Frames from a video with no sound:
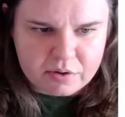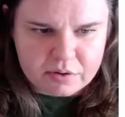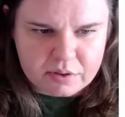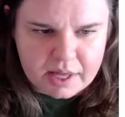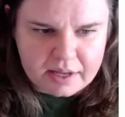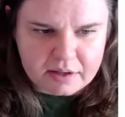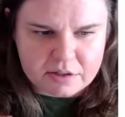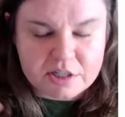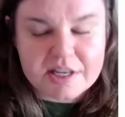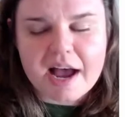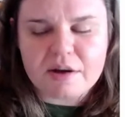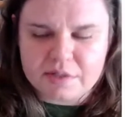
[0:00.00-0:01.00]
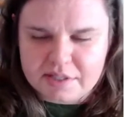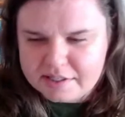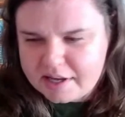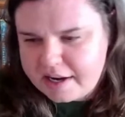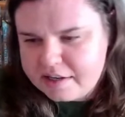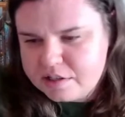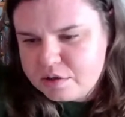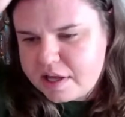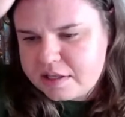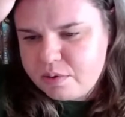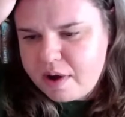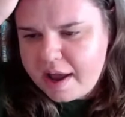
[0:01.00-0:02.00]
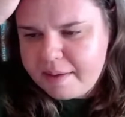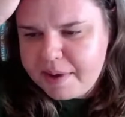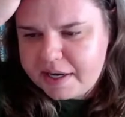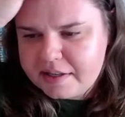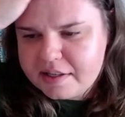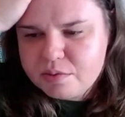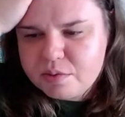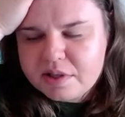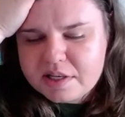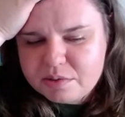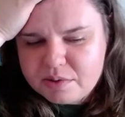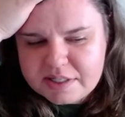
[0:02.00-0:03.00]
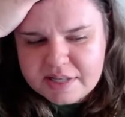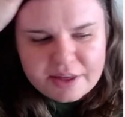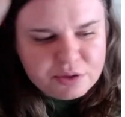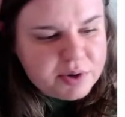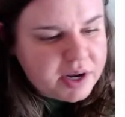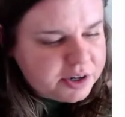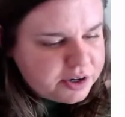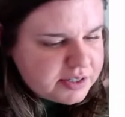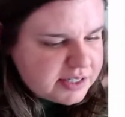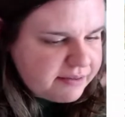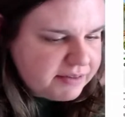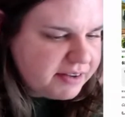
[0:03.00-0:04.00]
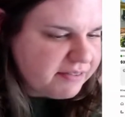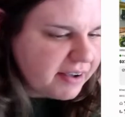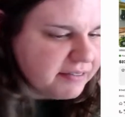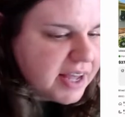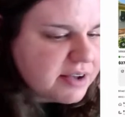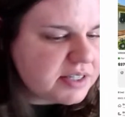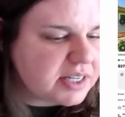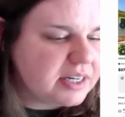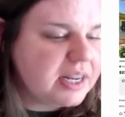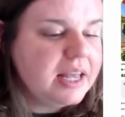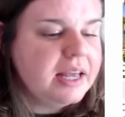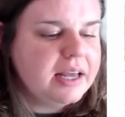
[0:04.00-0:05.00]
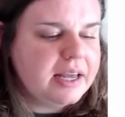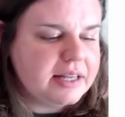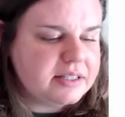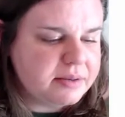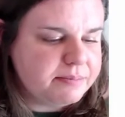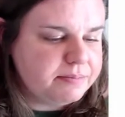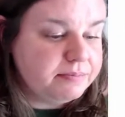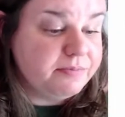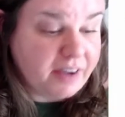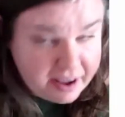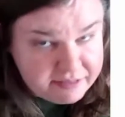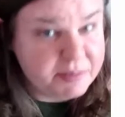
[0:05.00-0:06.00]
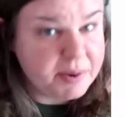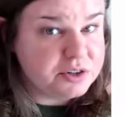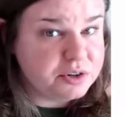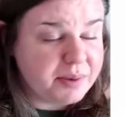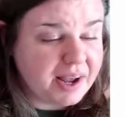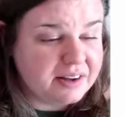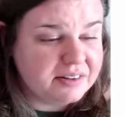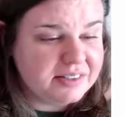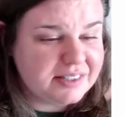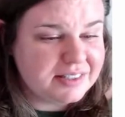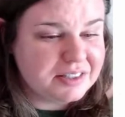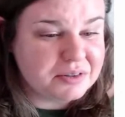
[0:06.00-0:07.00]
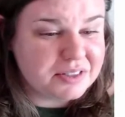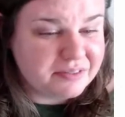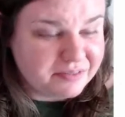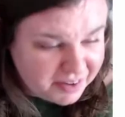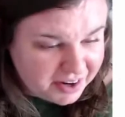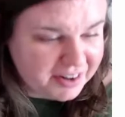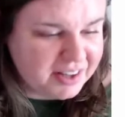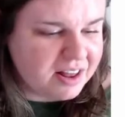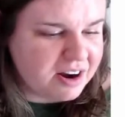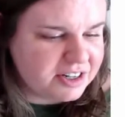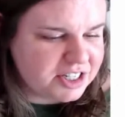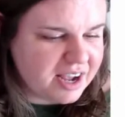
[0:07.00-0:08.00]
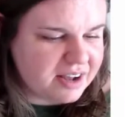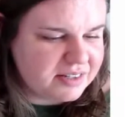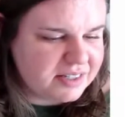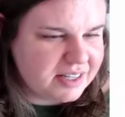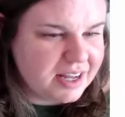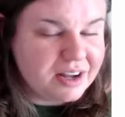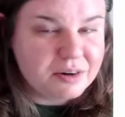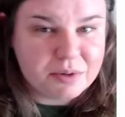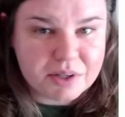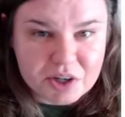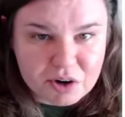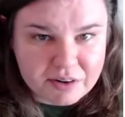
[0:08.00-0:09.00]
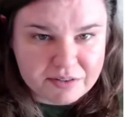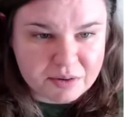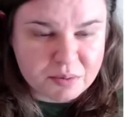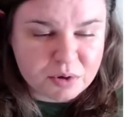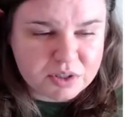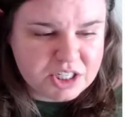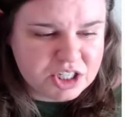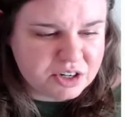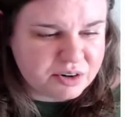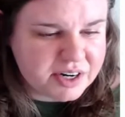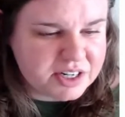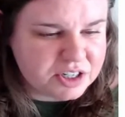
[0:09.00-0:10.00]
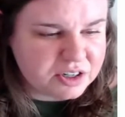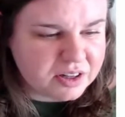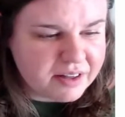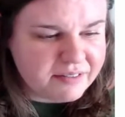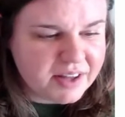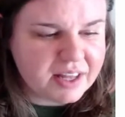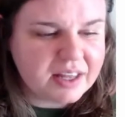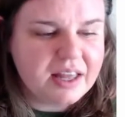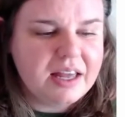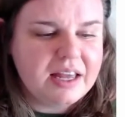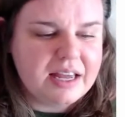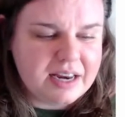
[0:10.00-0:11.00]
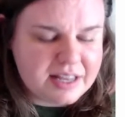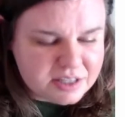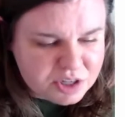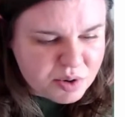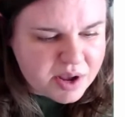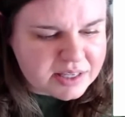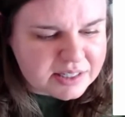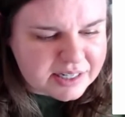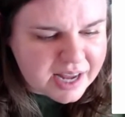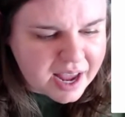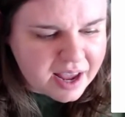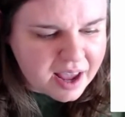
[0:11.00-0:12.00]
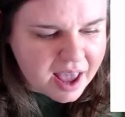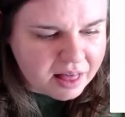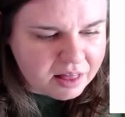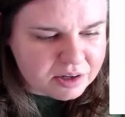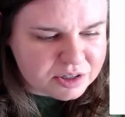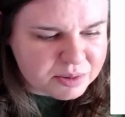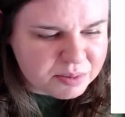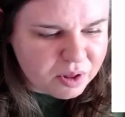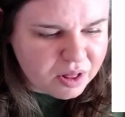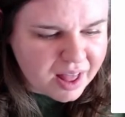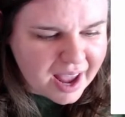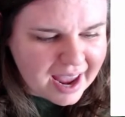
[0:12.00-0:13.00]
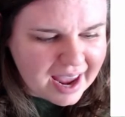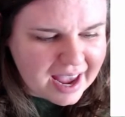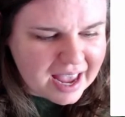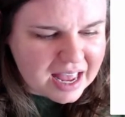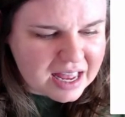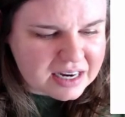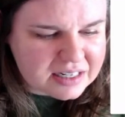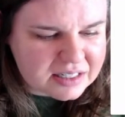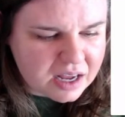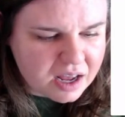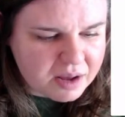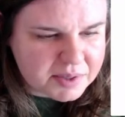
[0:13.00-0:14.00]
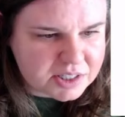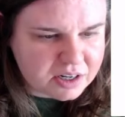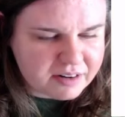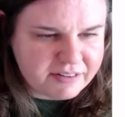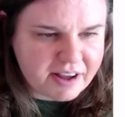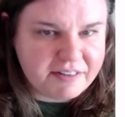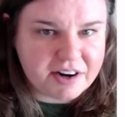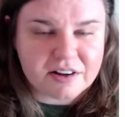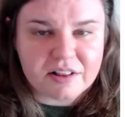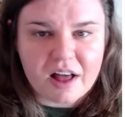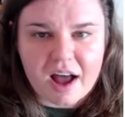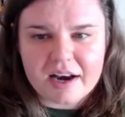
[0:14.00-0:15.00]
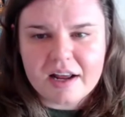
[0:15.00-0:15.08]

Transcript: like just house design. So that's why I picked this one. This one is at 375,000. It's a 5-bedroom house, so it's a very large house, really great for multi-generational living. It is USDA eligible, and it's on a 5-acre lot.